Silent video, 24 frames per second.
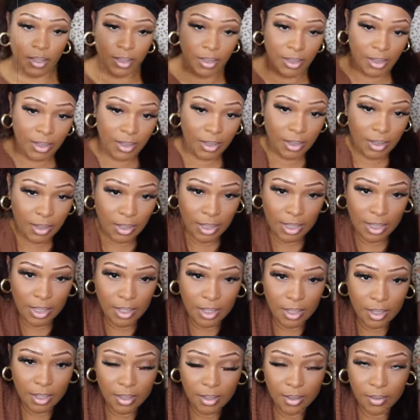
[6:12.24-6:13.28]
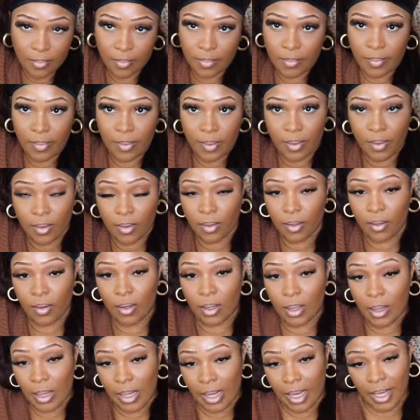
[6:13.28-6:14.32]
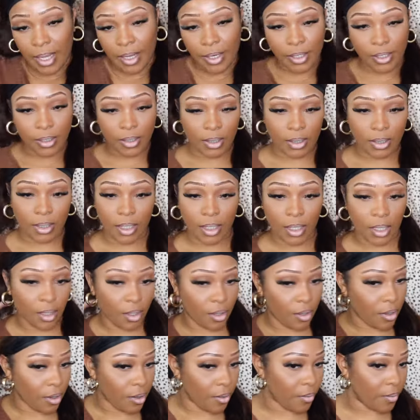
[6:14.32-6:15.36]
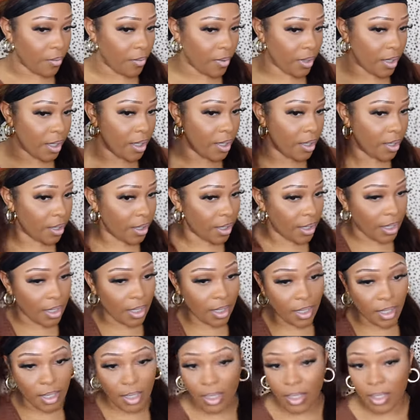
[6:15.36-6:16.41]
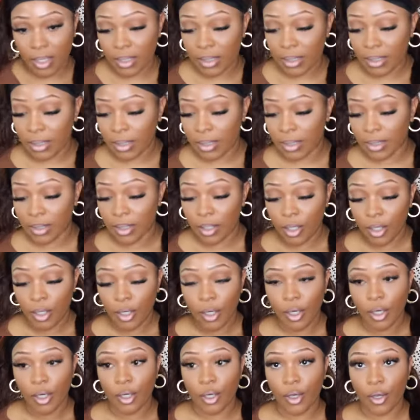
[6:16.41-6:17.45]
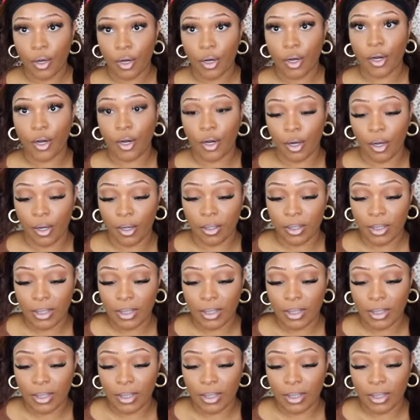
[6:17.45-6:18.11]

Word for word: See your layers in your wig is your curl